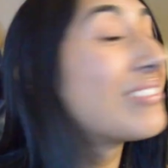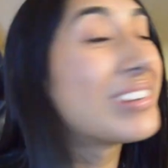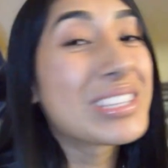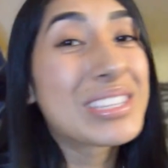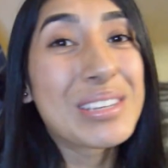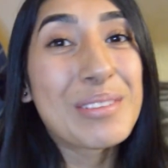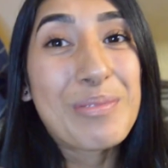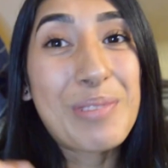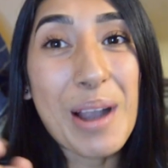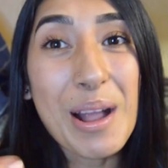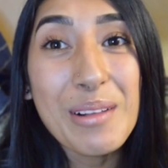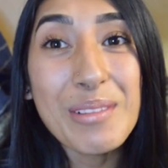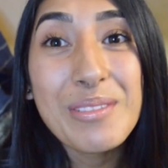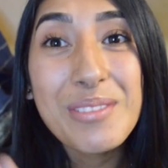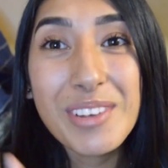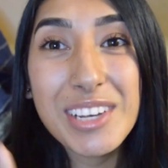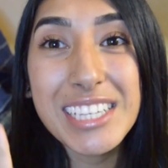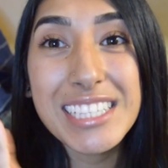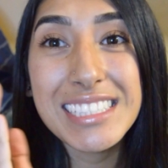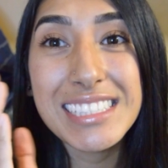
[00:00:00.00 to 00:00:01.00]
But the problem
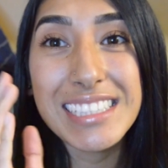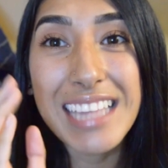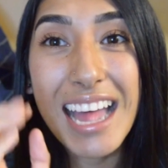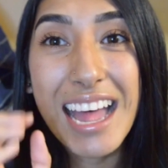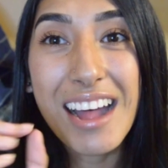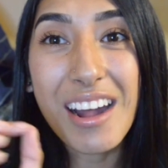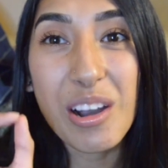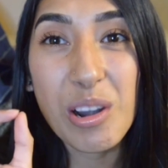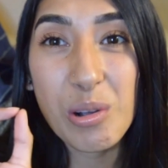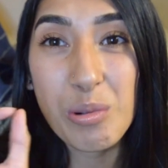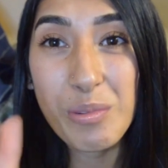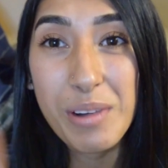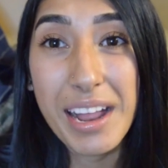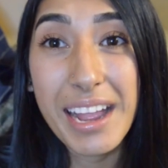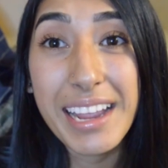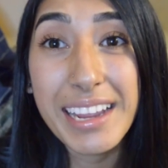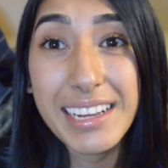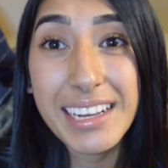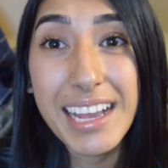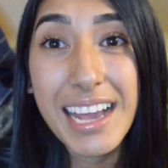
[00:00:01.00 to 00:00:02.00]
was that our
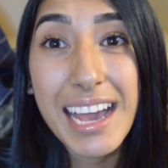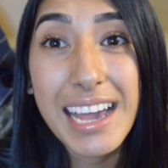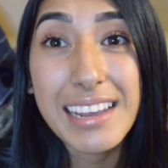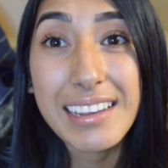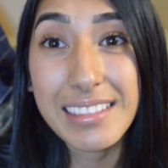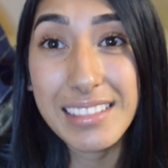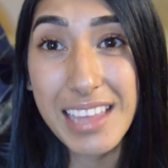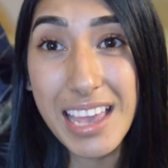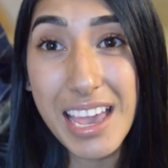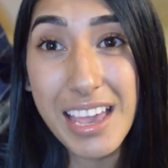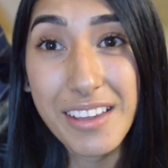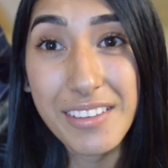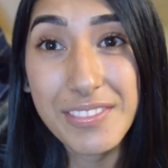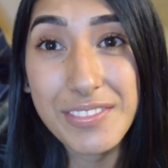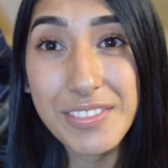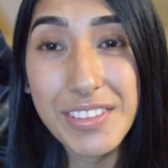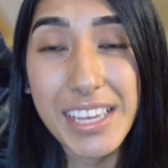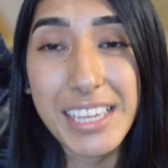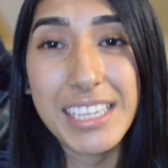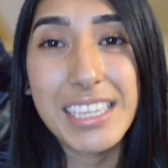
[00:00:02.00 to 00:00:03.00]
ride had
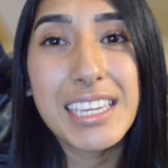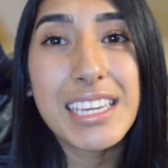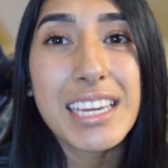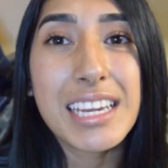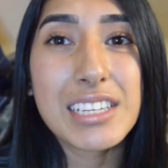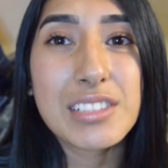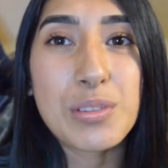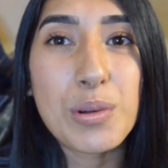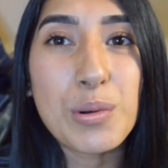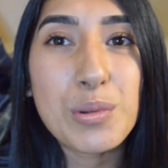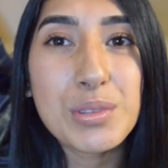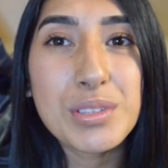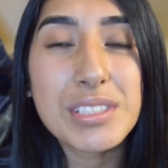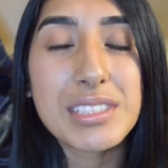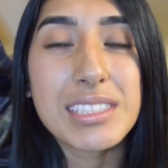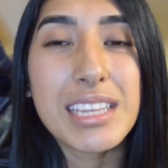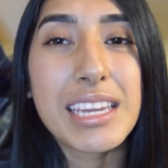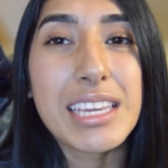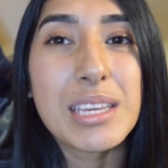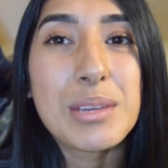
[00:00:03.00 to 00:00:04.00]
left. Like he had told
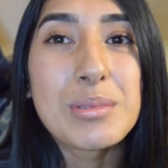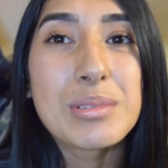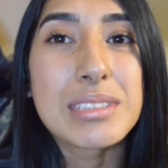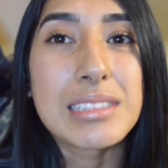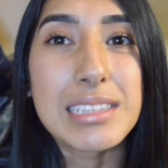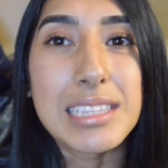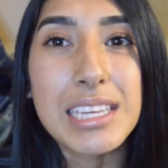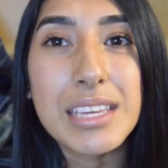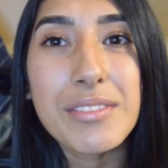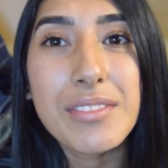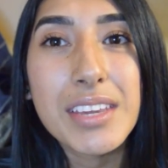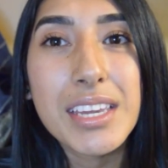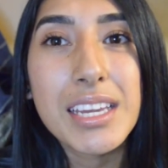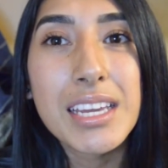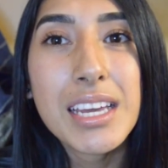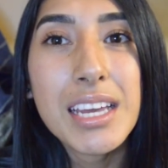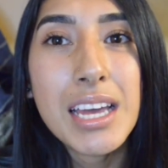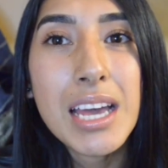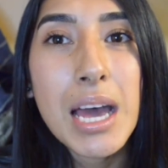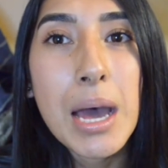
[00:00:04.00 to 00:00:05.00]
us that he was
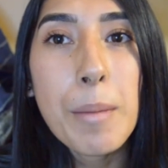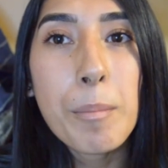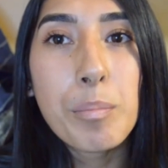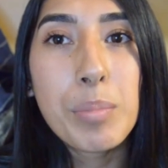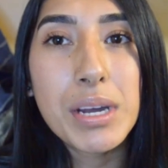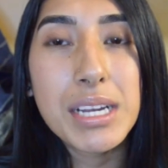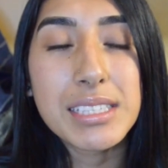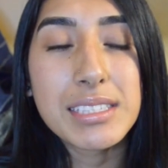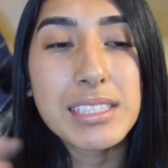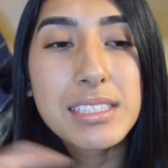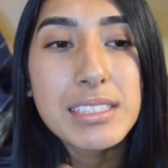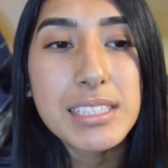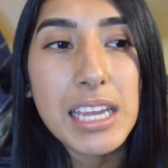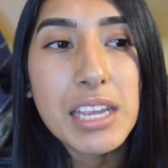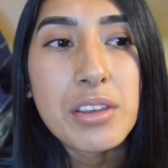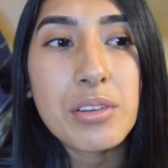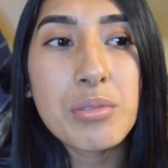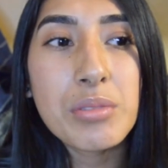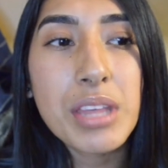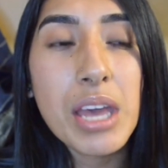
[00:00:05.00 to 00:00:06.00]
leaving, but since
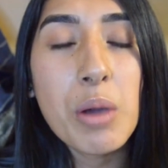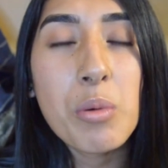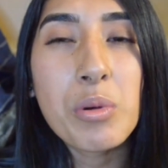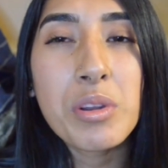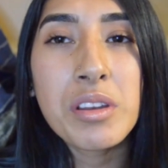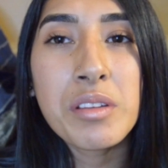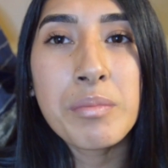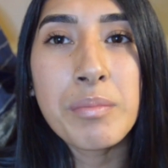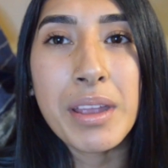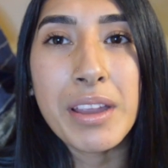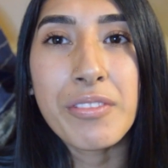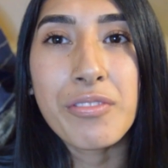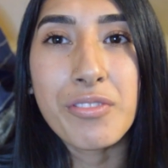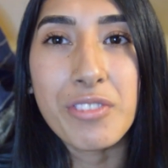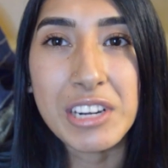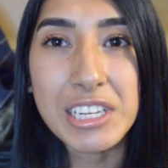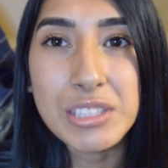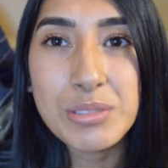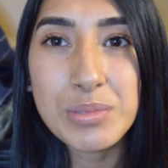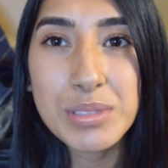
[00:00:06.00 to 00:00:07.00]
I knew that one of my
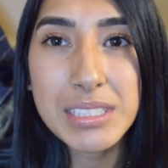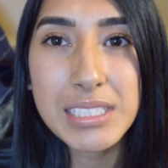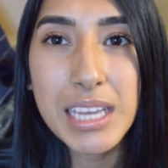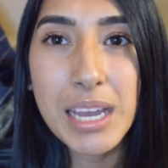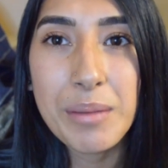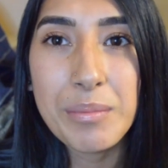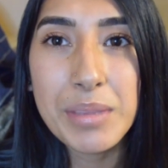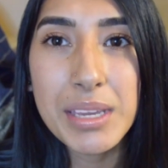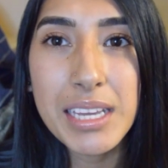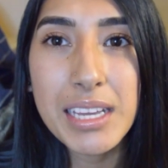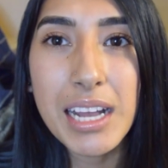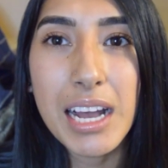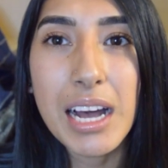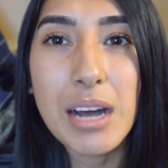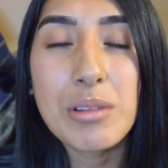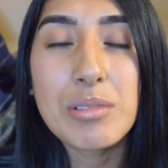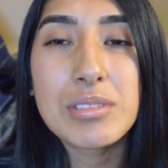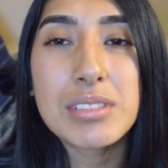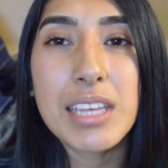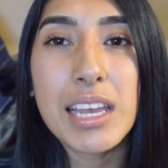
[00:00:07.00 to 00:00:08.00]
friends was coming,
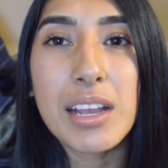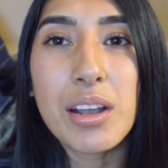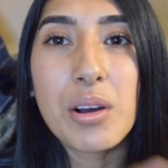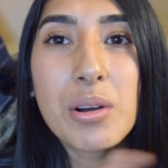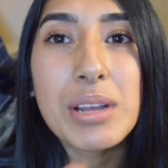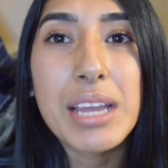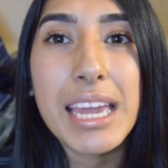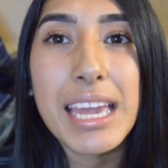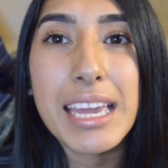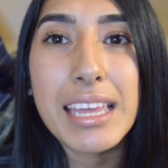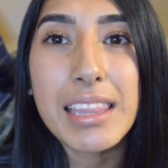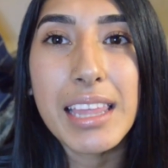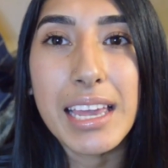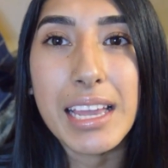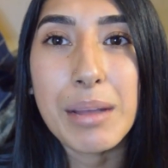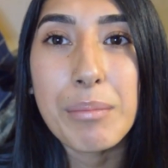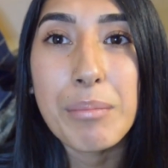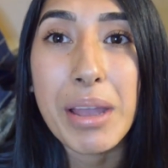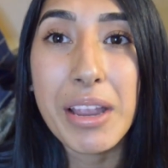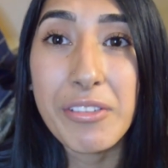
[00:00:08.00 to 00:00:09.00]
I was like, okay,
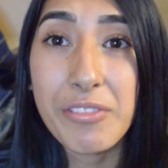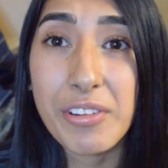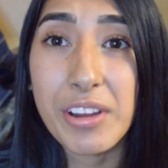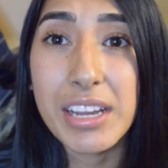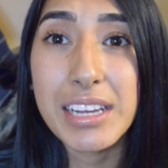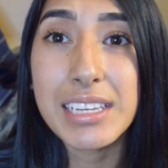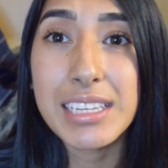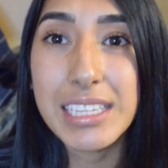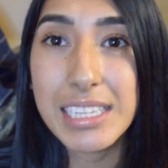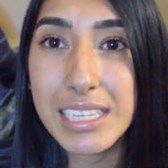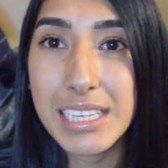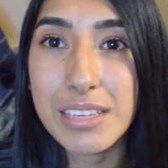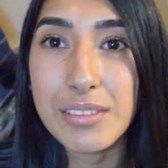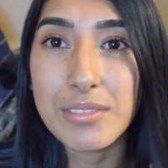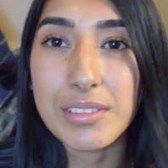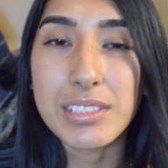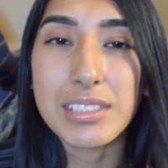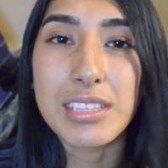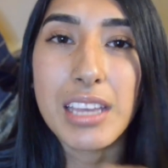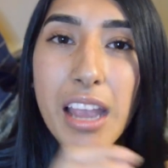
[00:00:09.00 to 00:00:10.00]
like my friend can
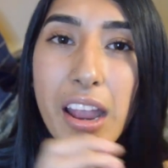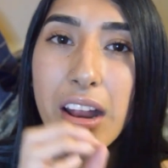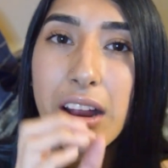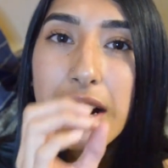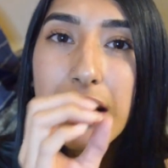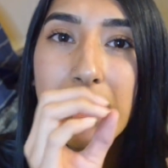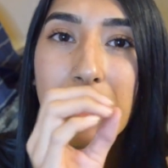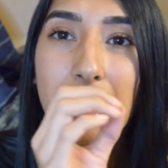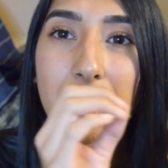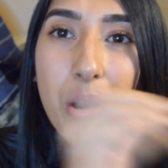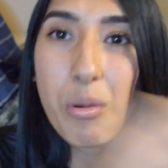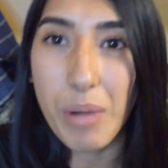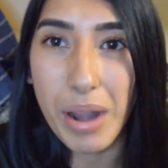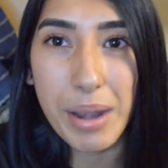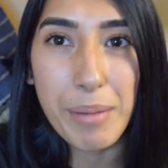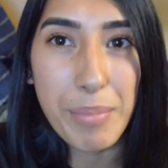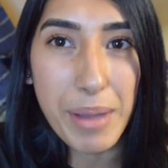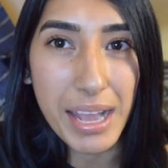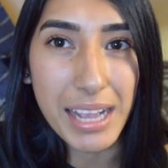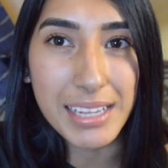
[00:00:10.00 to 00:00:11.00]
give us like a
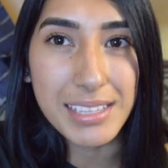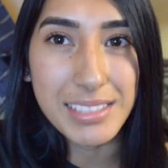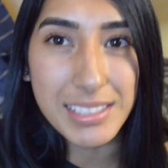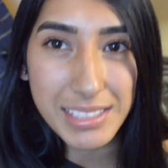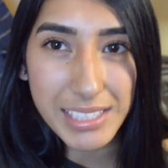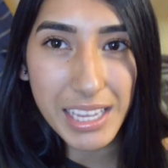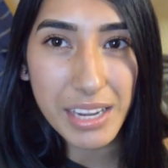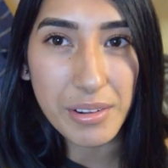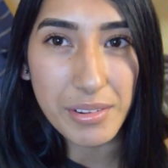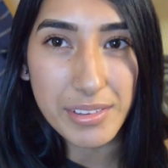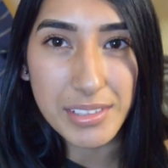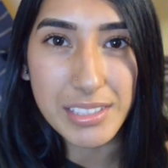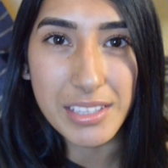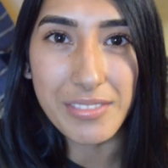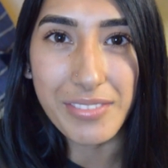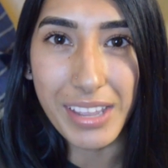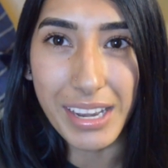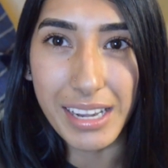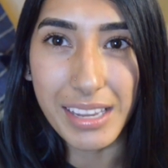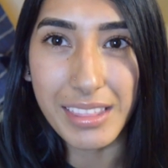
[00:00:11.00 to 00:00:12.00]
ride back to Santa Rosa
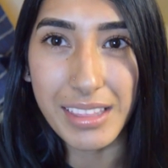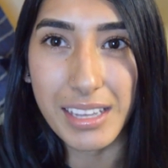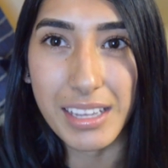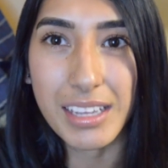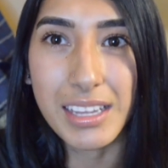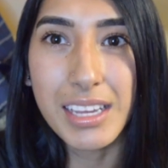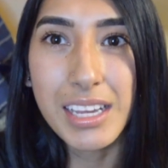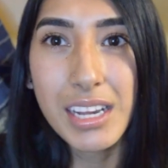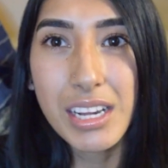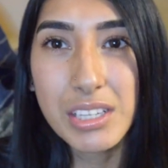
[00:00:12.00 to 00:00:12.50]
if anything.